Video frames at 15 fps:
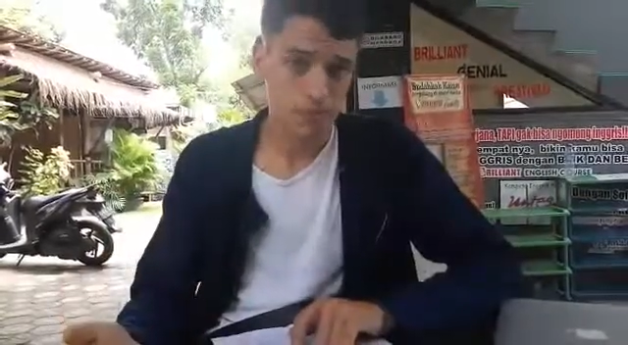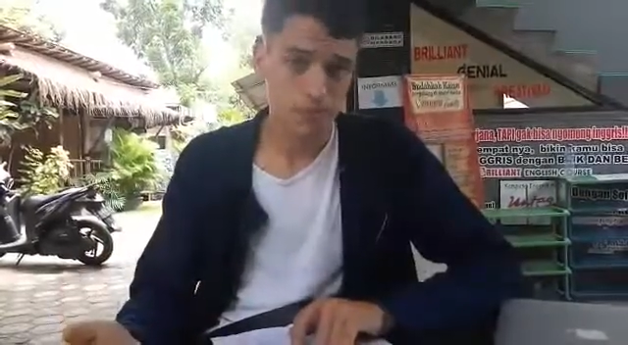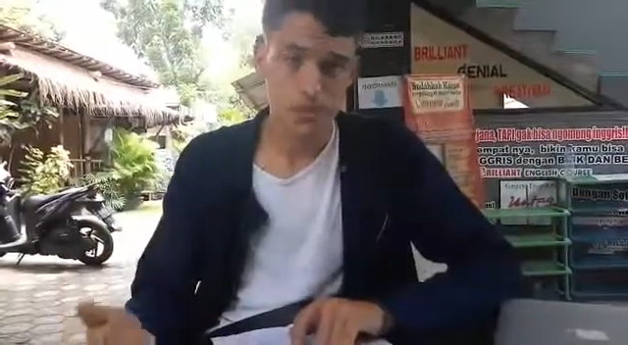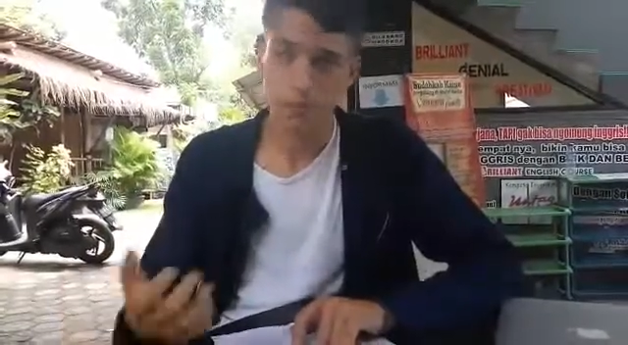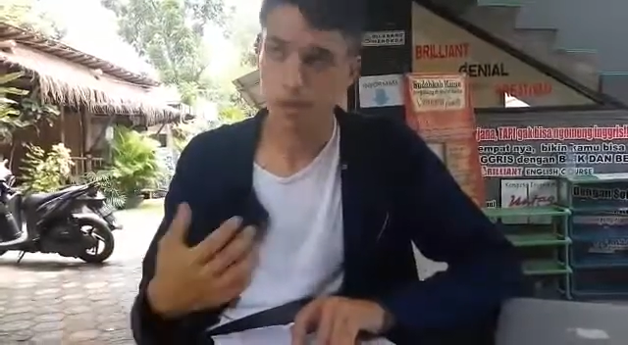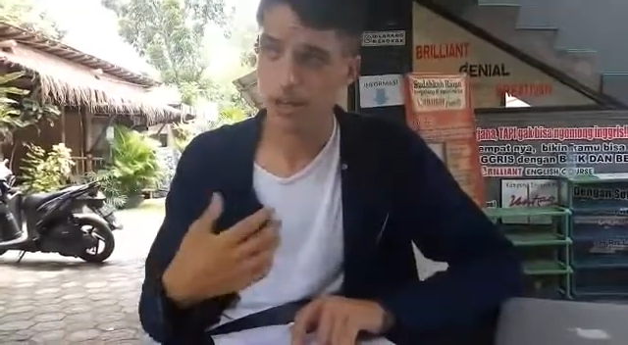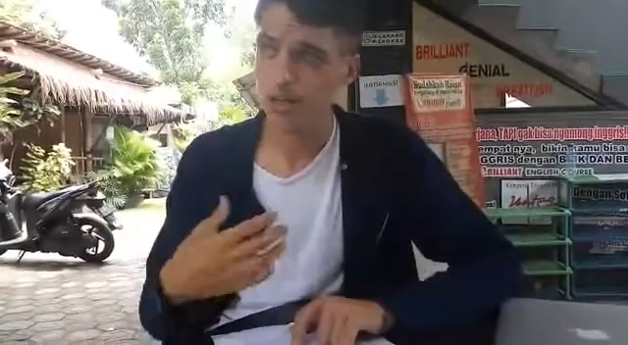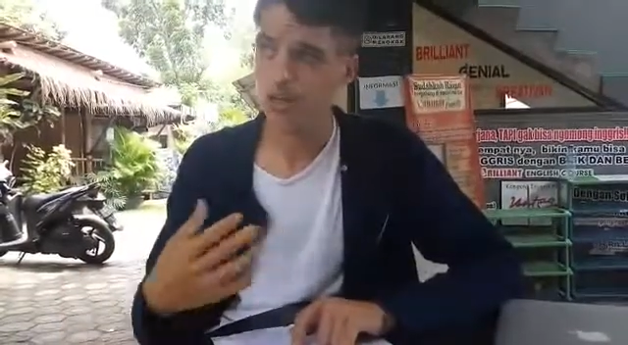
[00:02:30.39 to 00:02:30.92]

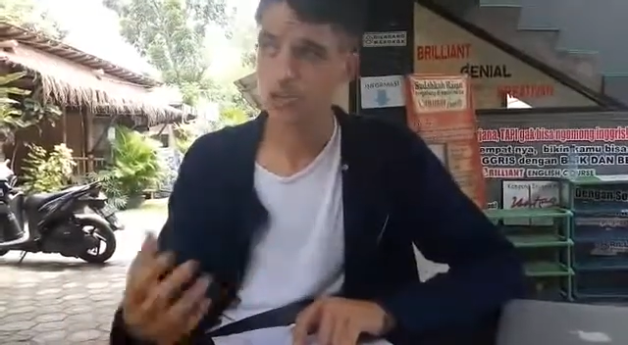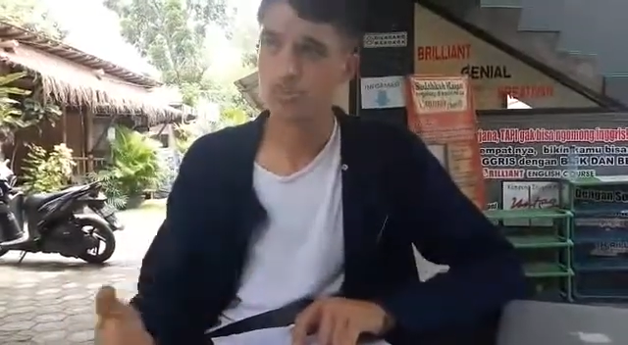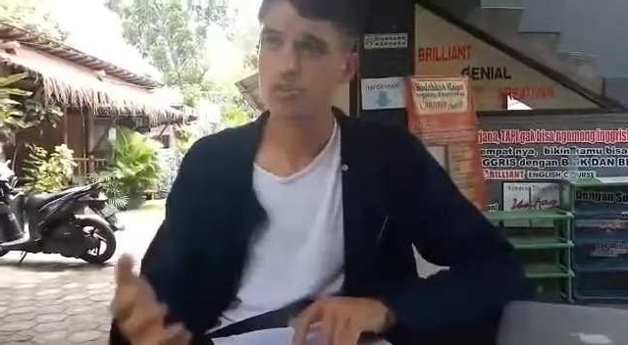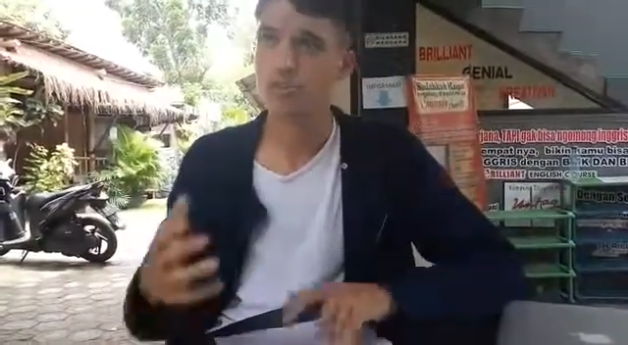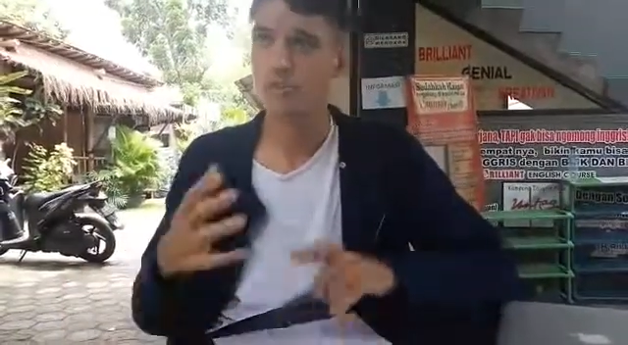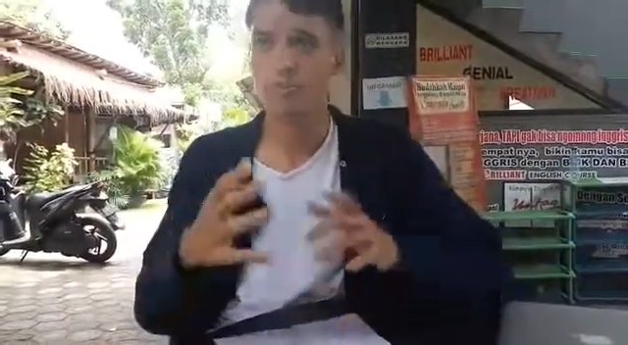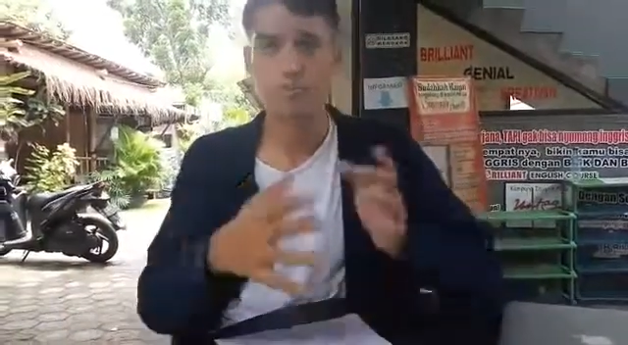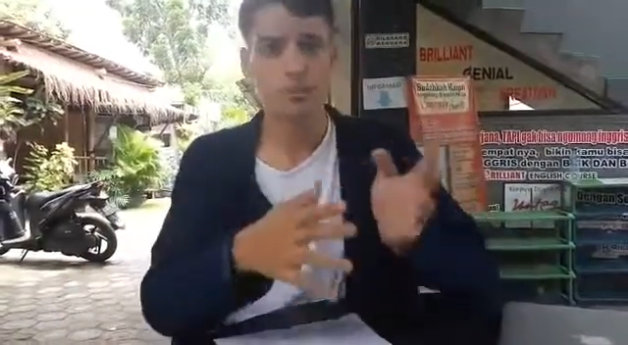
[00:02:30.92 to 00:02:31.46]
In my
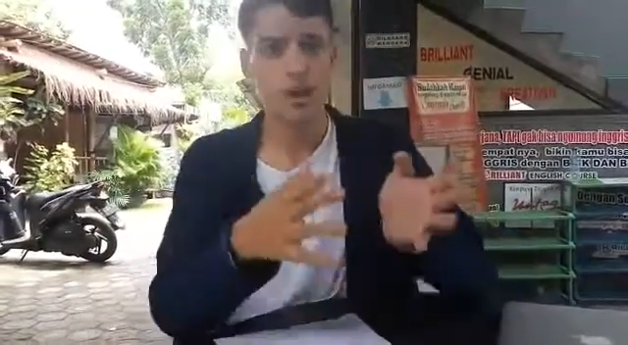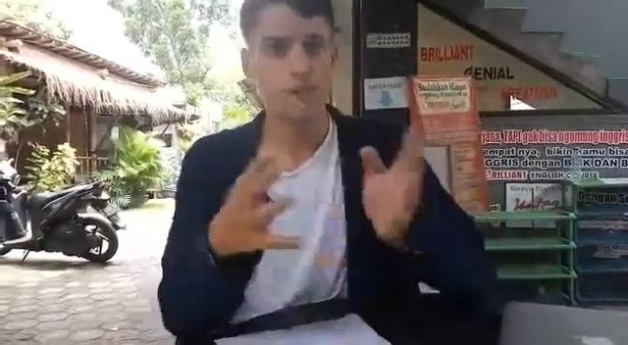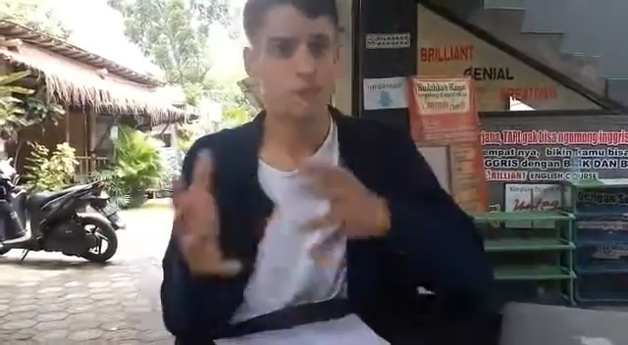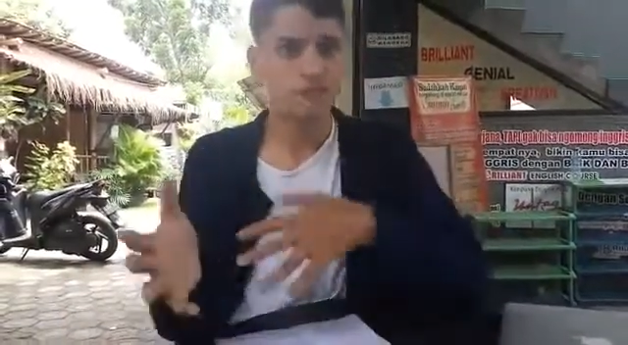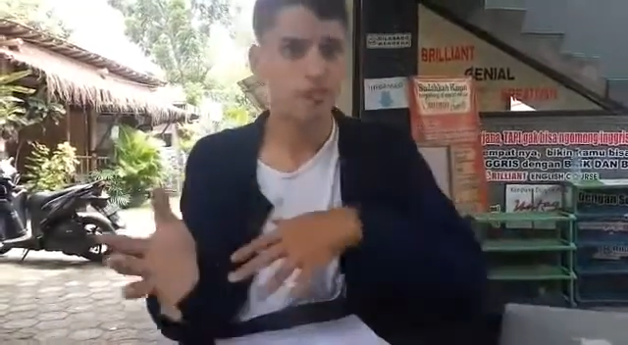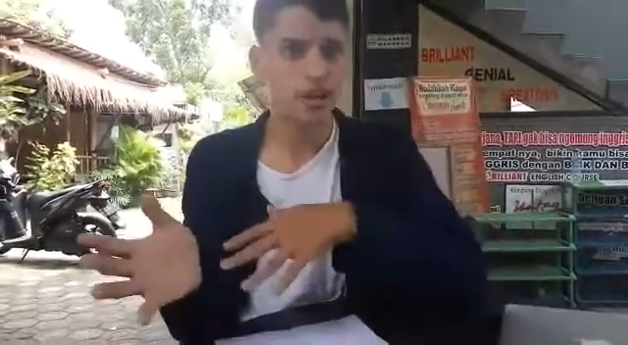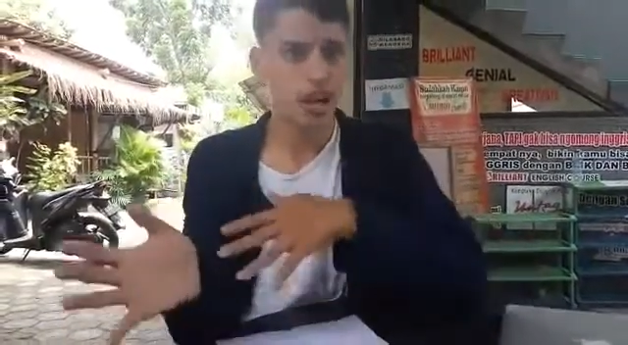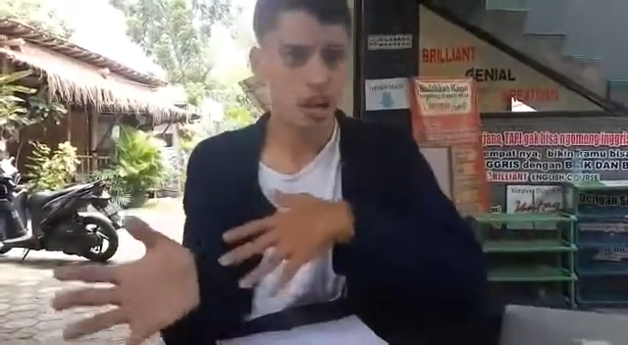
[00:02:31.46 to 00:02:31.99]
country,
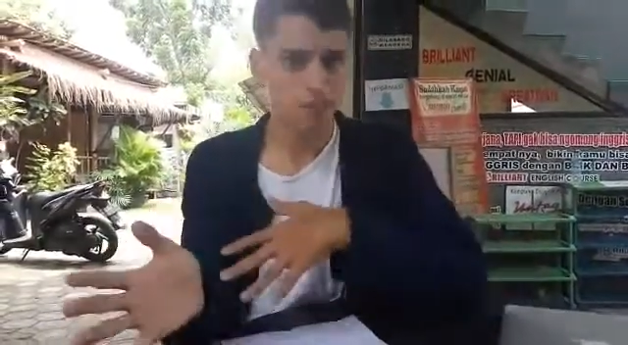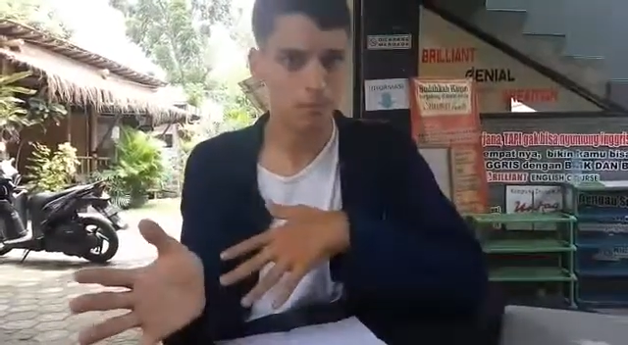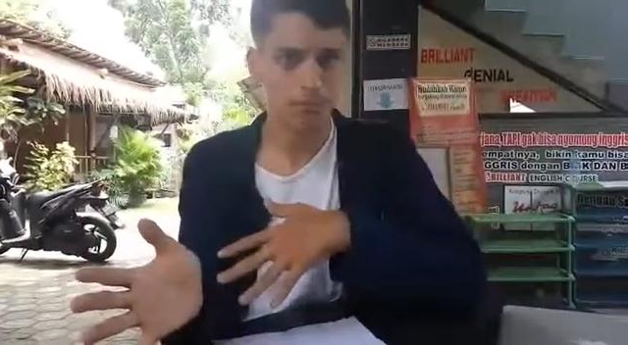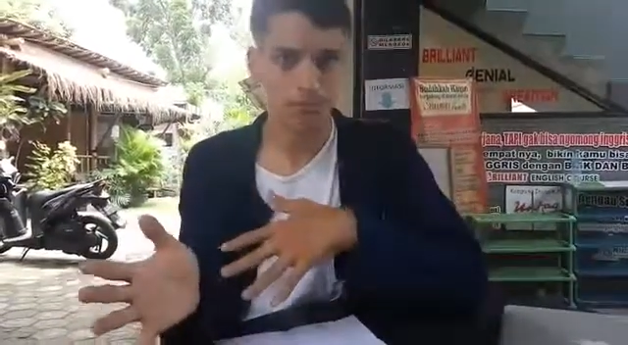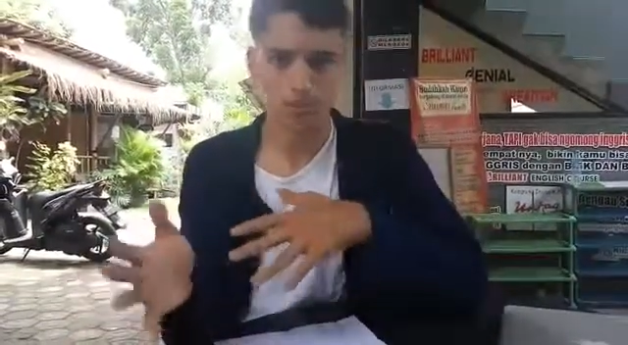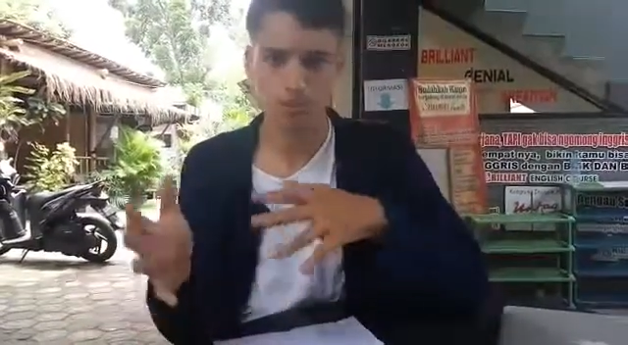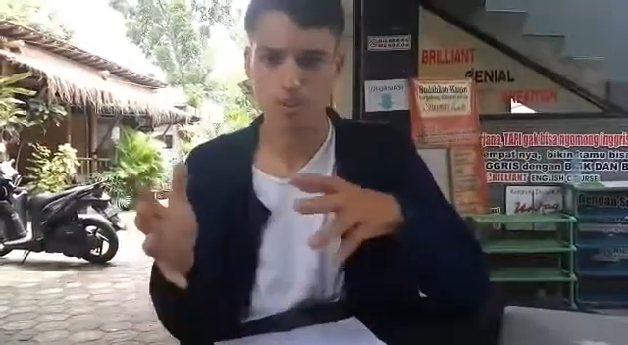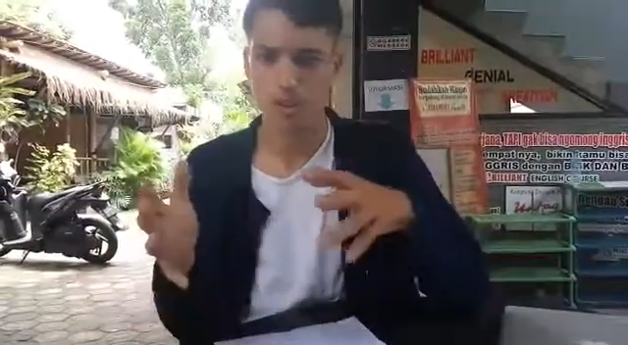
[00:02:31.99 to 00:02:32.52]
everything
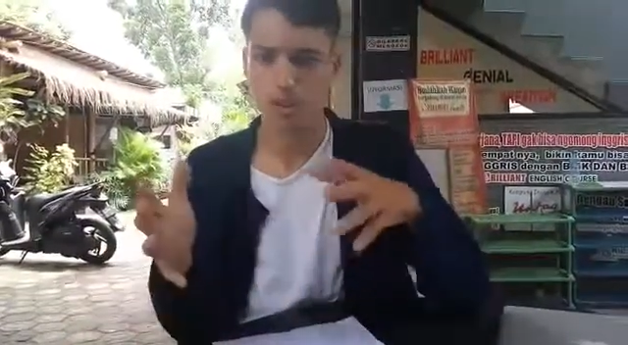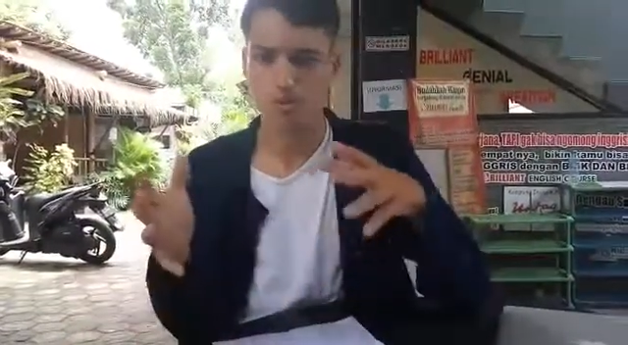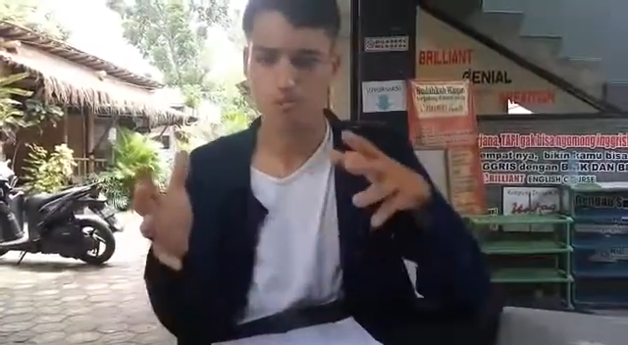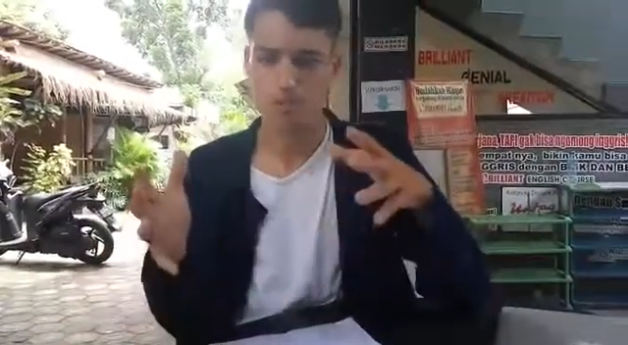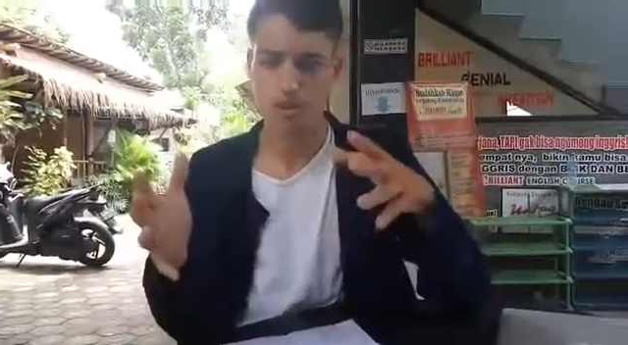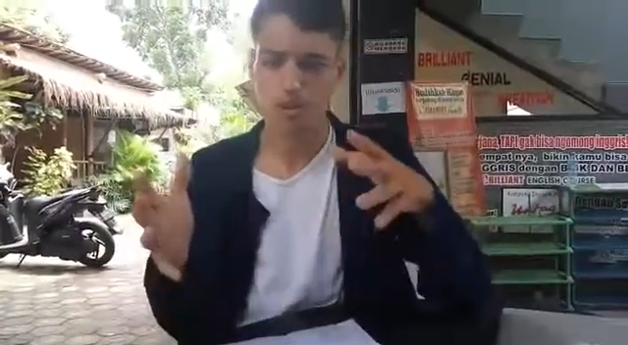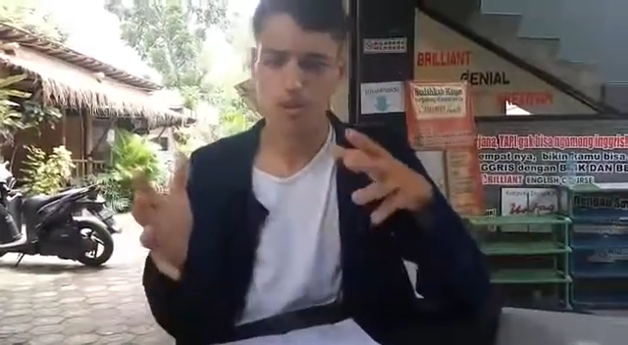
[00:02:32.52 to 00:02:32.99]
happens on time.